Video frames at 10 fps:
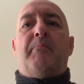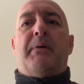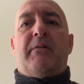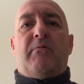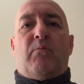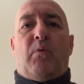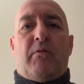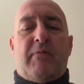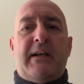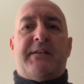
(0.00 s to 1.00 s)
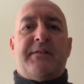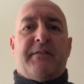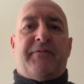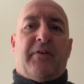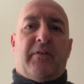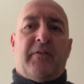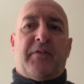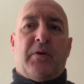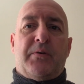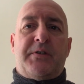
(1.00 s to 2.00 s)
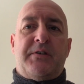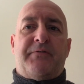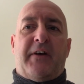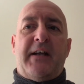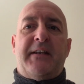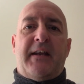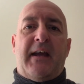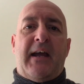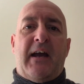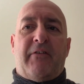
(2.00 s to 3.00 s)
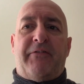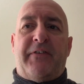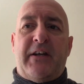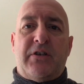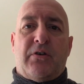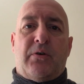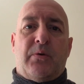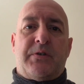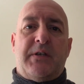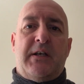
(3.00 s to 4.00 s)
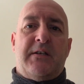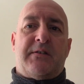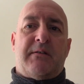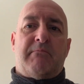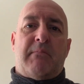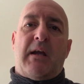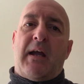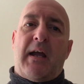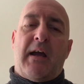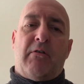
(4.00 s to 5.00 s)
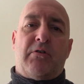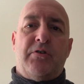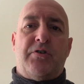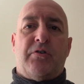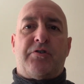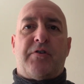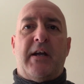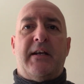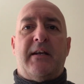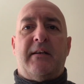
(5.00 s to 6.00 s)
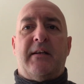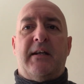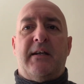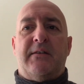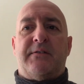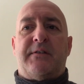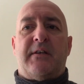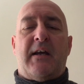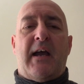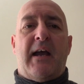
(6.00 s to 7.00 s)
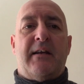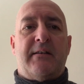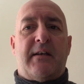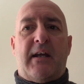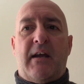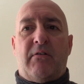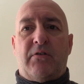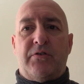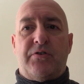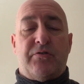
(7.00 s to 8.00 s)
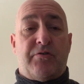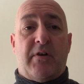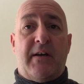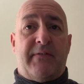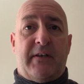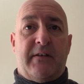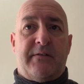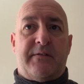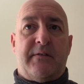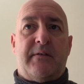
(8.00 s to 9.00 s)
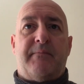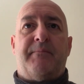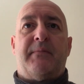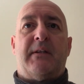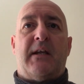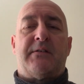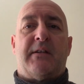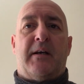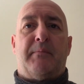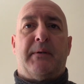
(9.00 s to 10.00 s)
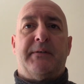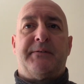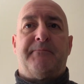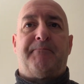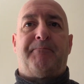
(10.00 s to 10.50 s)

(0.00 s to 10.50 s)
But what races are for, of course, is finding out how fit your horse is, how good your training is, and how good your driving is. Next slide, please.